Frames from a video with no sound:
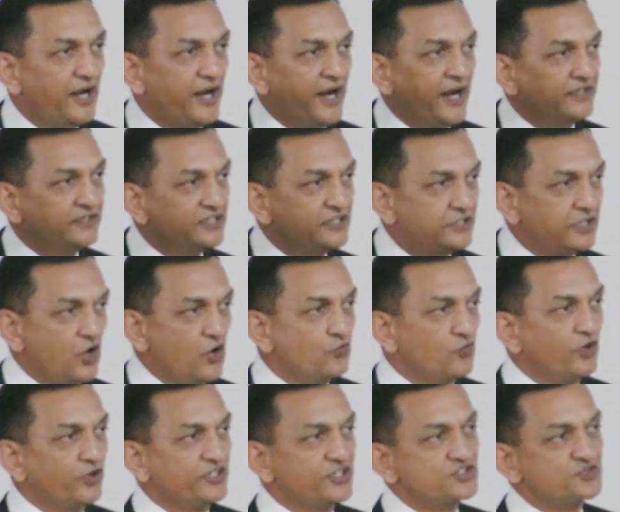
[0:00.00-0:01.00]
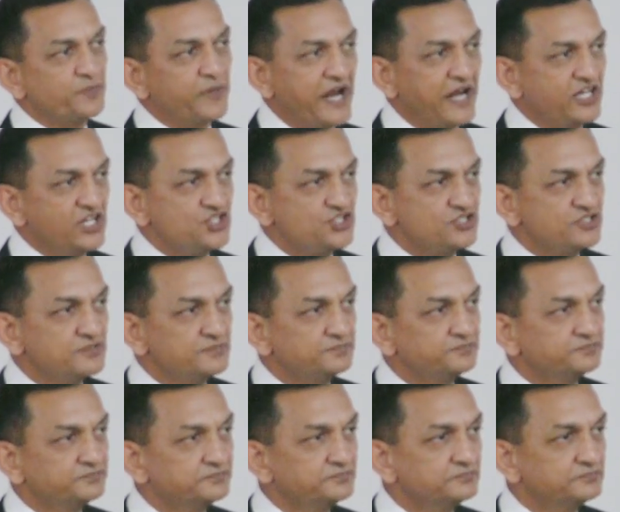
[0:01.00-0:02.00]
and the groundwater is brackish
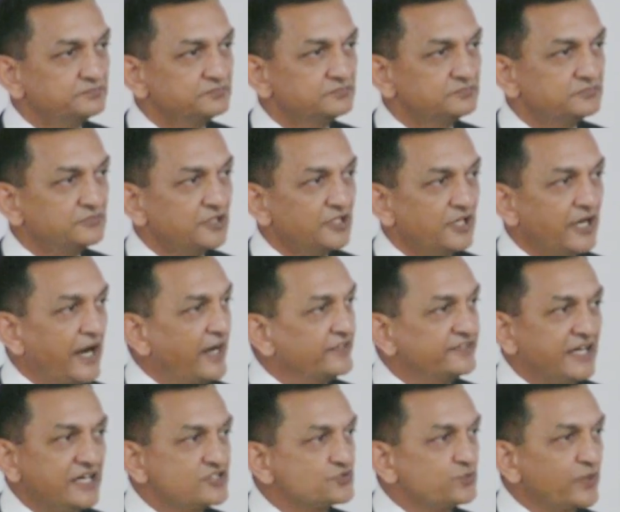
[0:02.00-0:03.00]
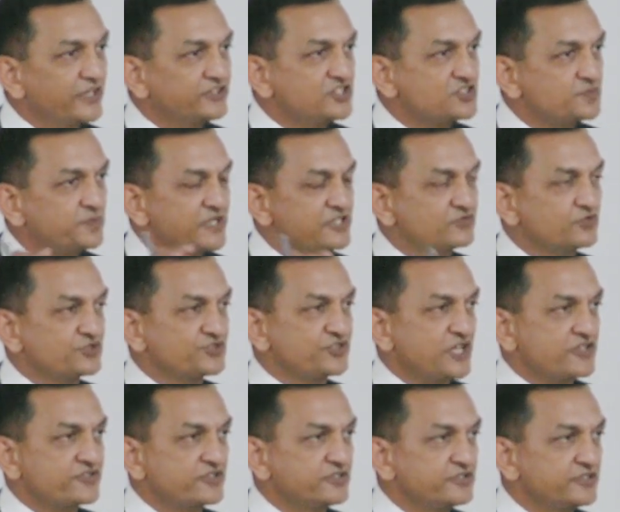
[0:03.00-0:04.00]
and that's why this place was
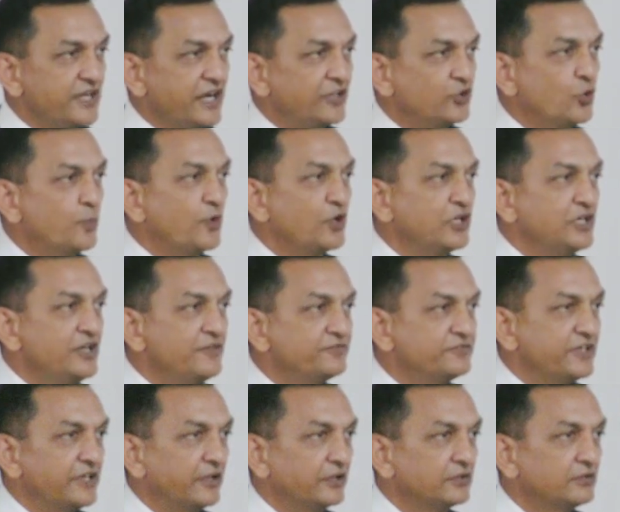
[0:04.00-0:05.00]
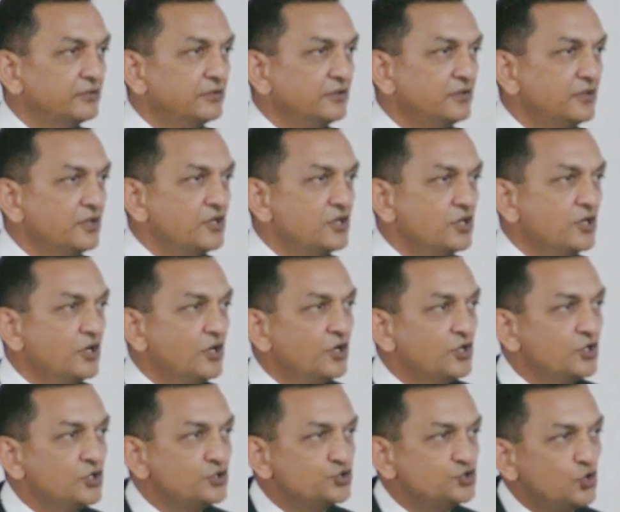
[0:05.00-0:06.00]
desert and nobody lived there.
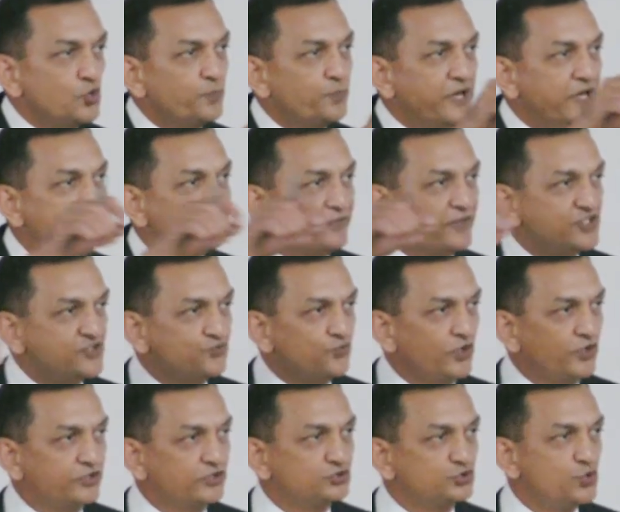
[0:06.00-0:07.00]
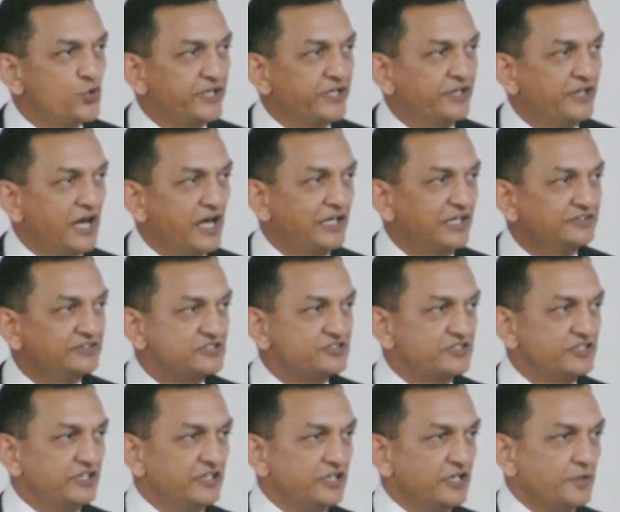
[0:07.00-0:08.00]
You bring fresh water through a canal in
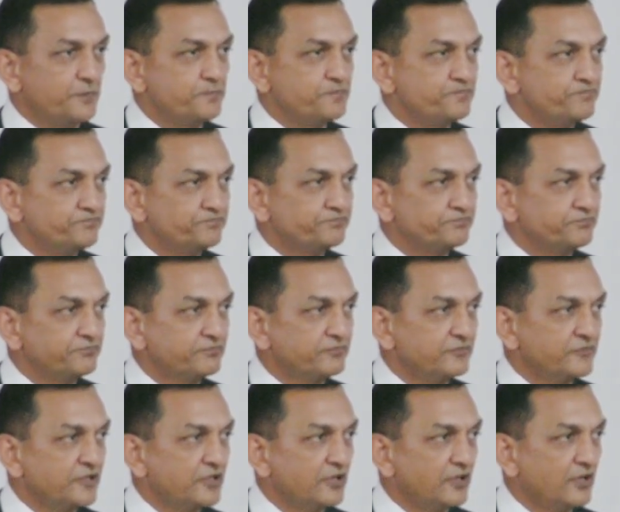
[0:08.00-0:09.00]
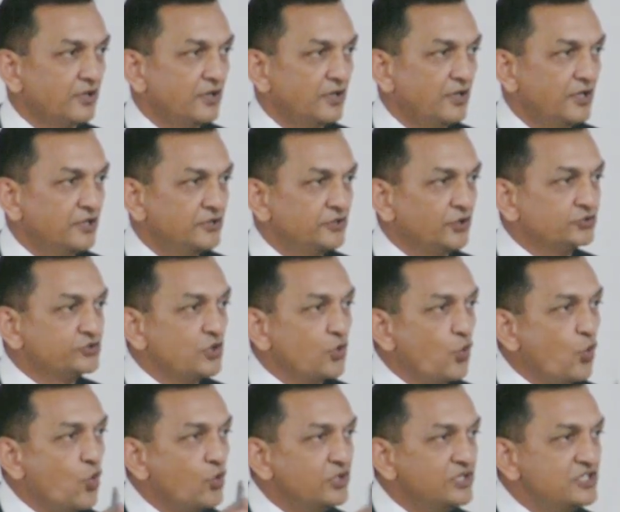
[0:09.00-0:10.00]
this area. Now the
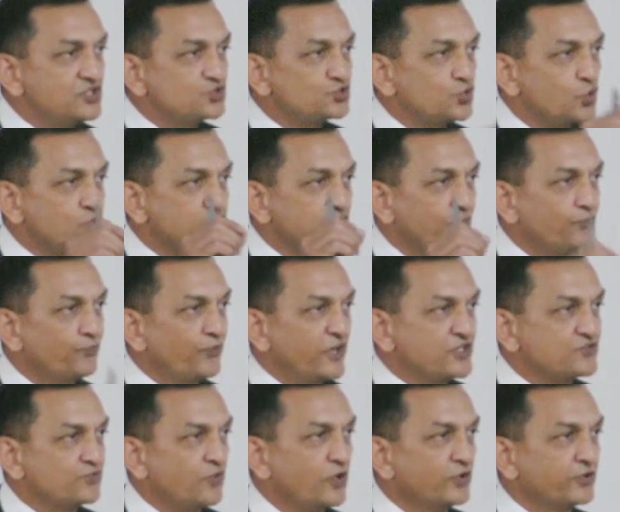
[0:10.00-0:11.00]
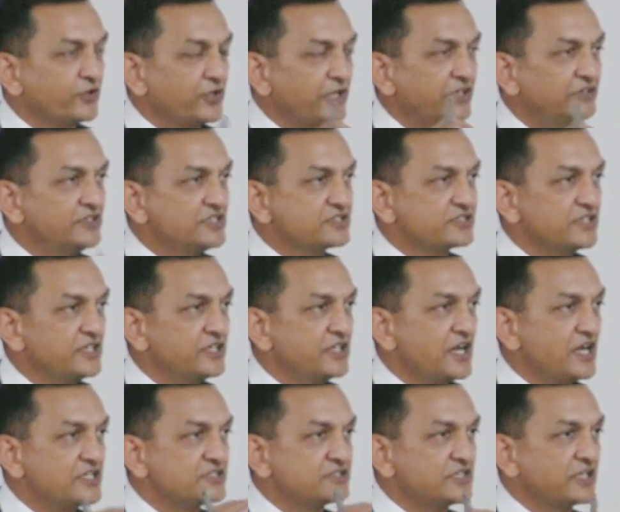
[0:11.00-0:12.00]
only source of fresh water in this
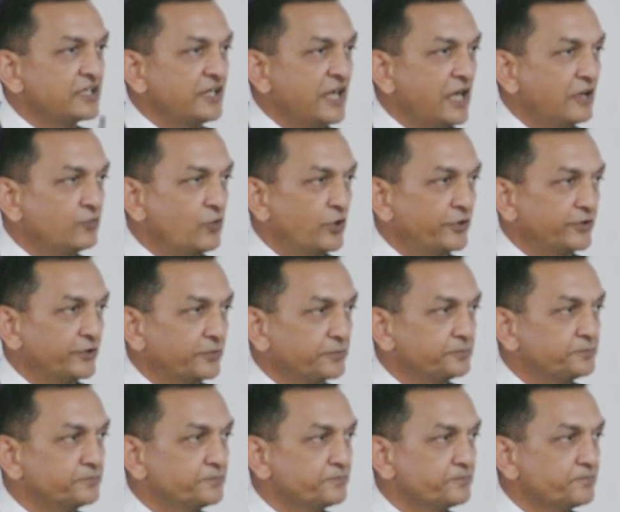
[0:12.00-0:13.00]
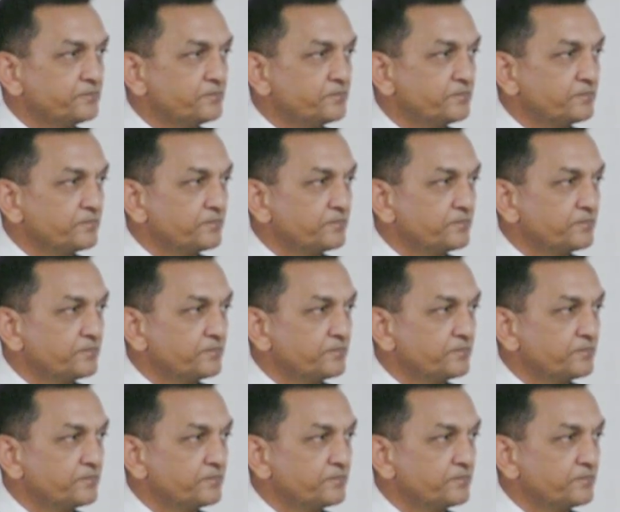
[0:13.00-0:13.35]
area is the canal water.